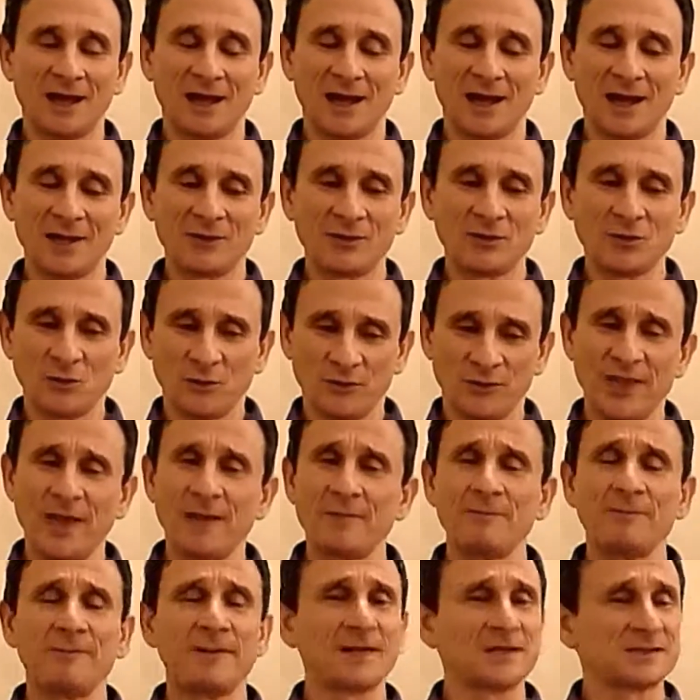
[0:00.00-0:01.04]
I don't know what
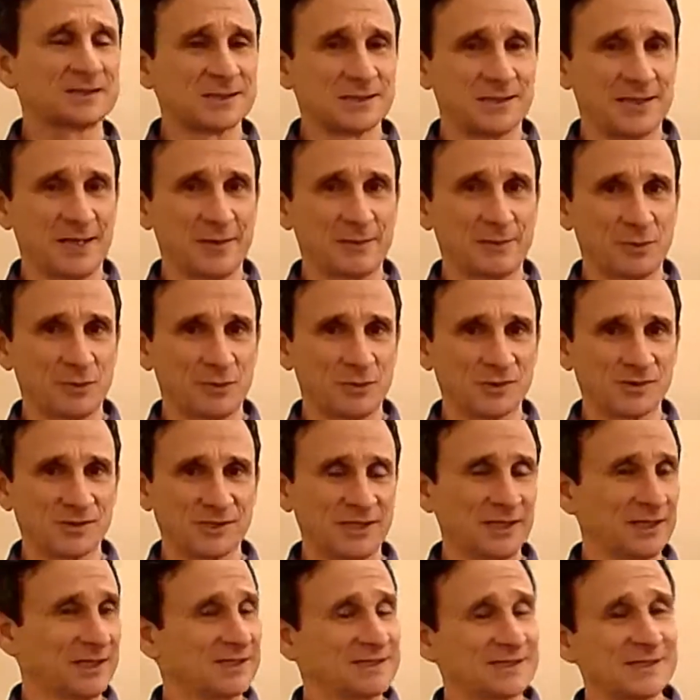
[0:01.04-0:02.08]
that meant to that person,
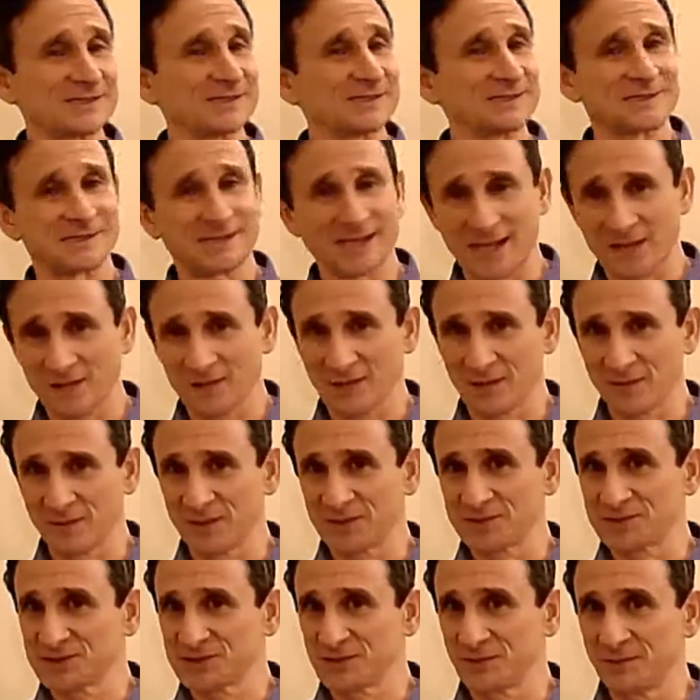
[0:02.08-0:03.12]
and it doesn't sound like
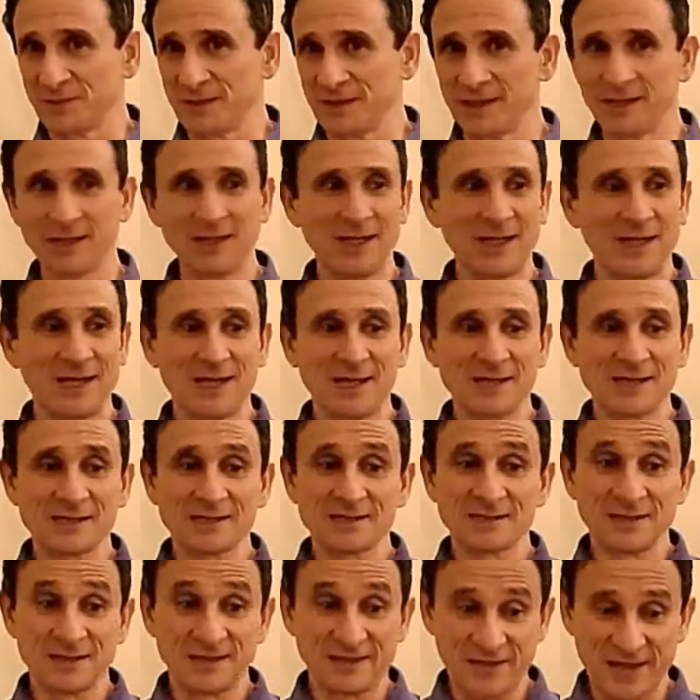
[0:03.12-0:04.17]
much to me.
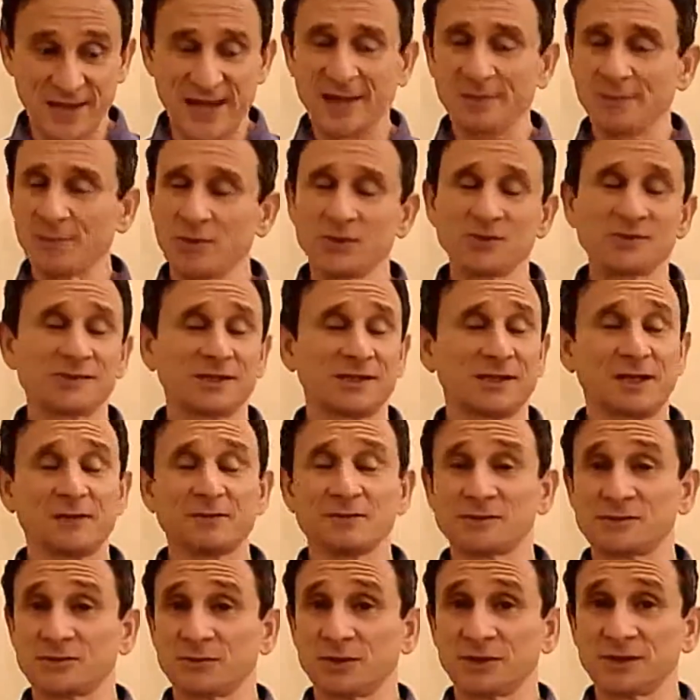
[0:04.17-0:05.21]
To that person, that
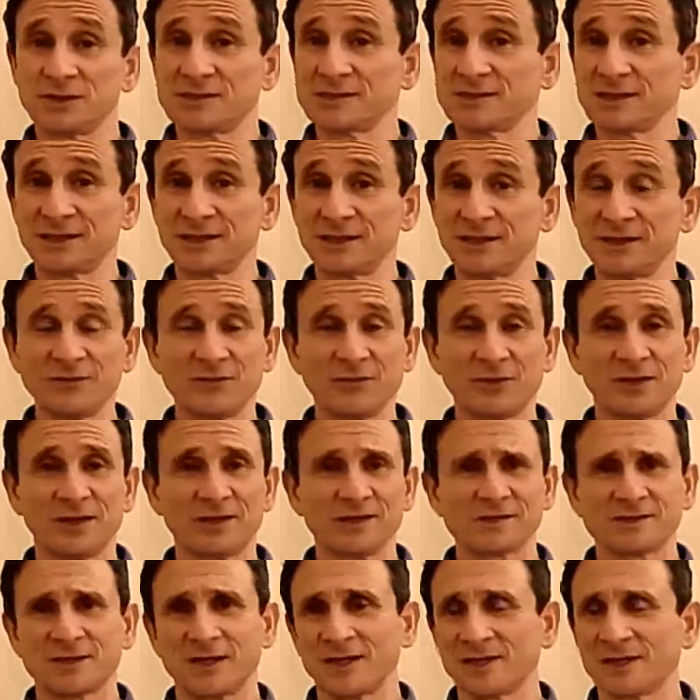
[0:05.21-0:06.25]
was really
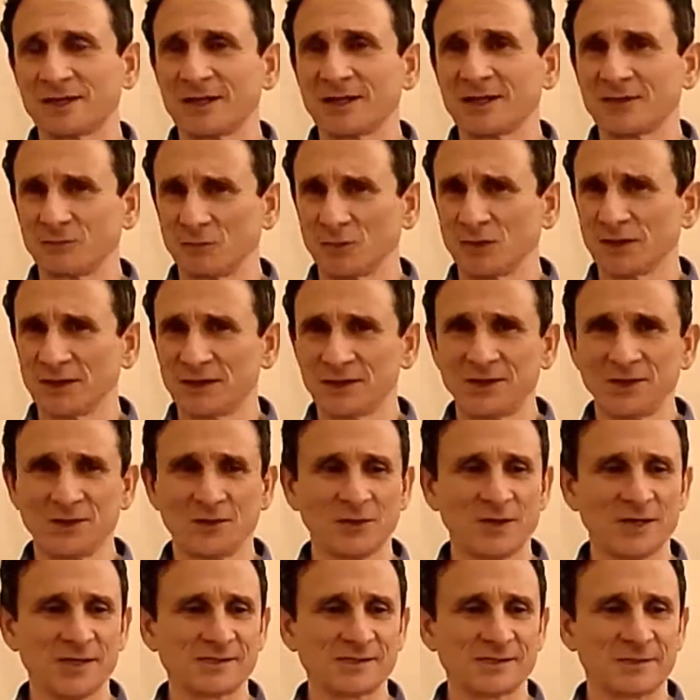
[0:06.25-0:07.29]
significant. So I got really
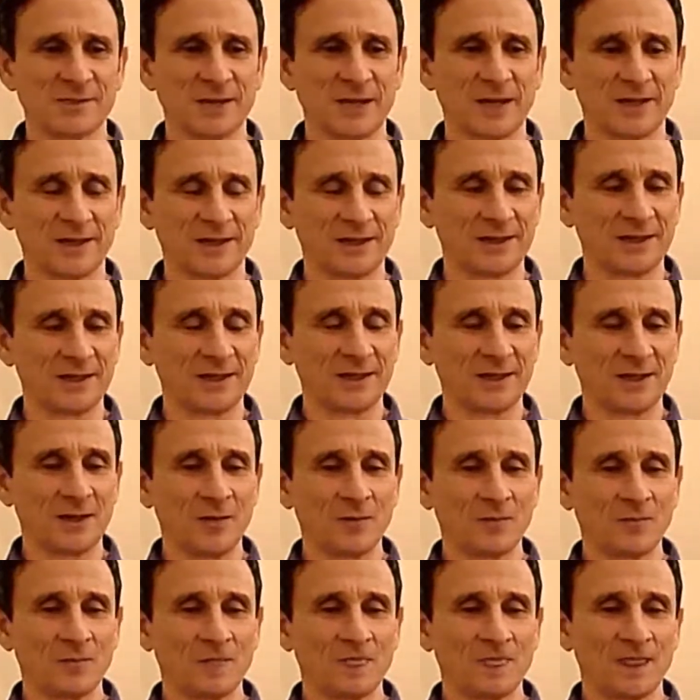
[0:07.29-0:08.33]
curious about it.
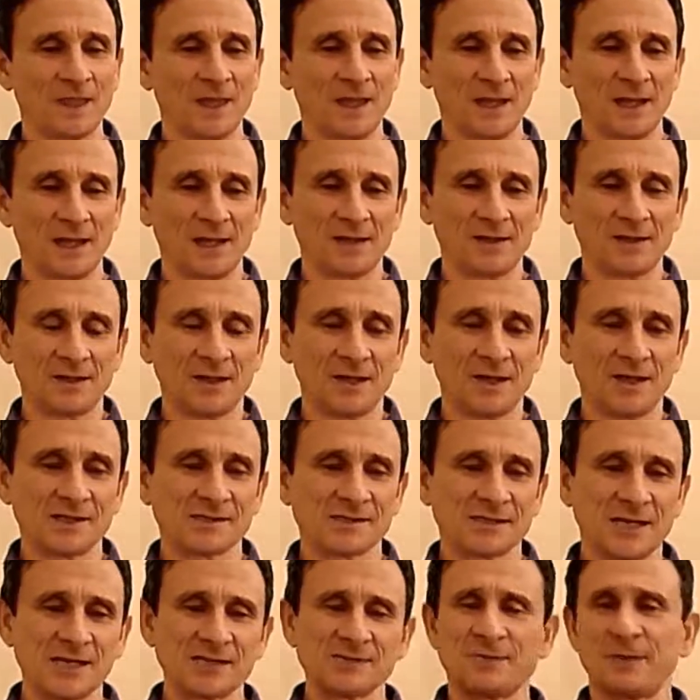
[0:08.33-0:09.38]
And
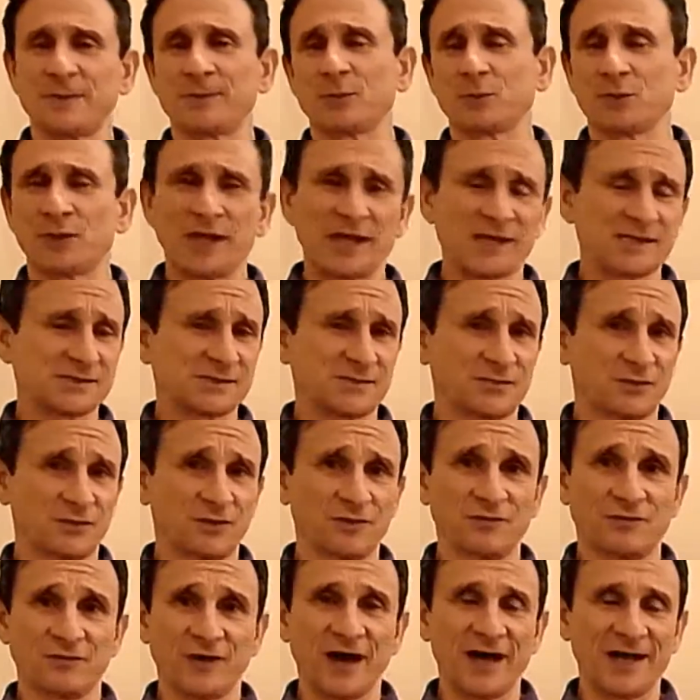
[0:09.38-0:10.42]
sometimes people would ask for
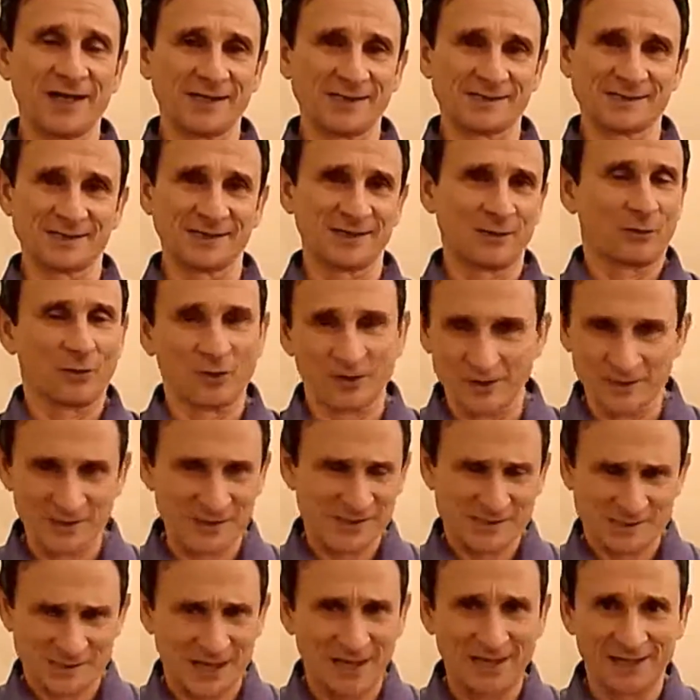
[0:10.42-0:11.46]
advice, and they wanted the
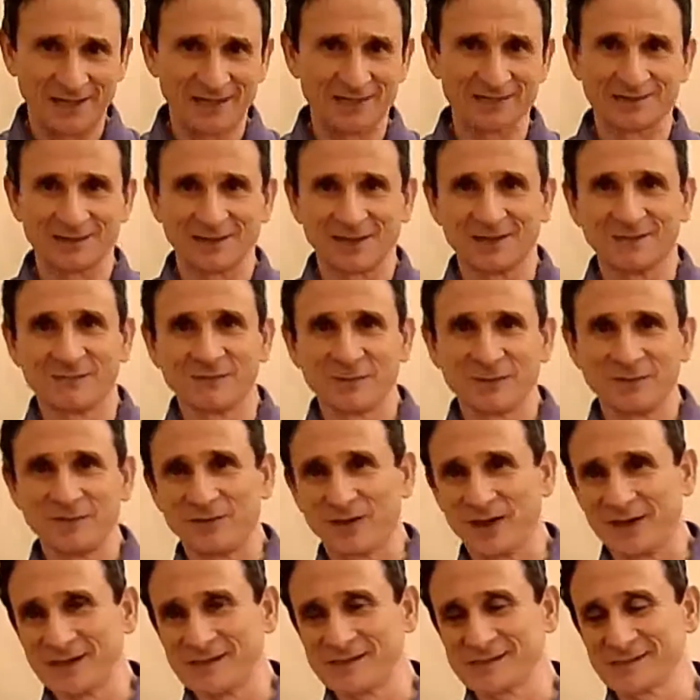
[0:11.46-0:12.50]
psychic to give them
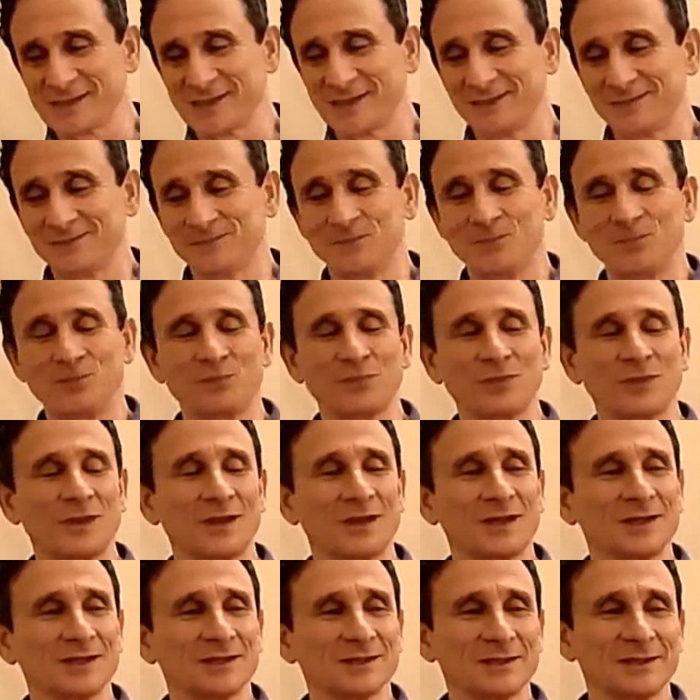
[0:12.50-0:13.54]
advice, and
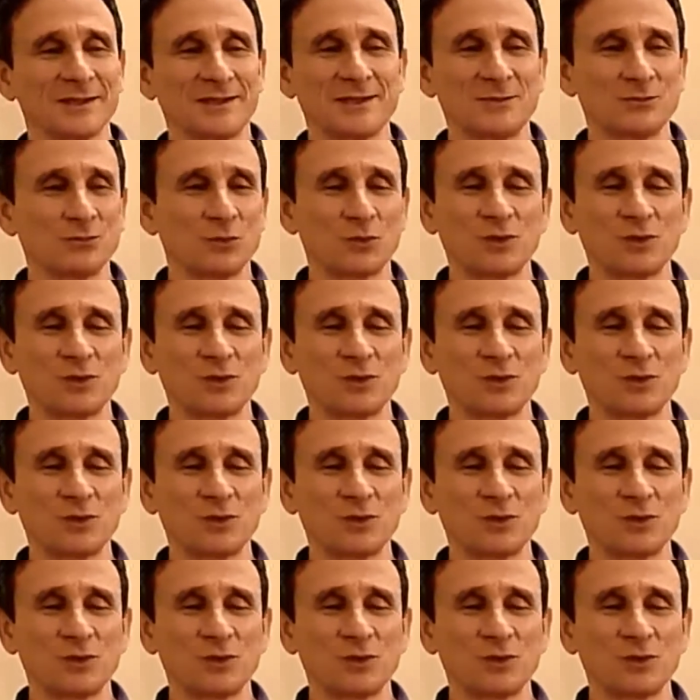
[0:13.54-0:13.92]
Lynn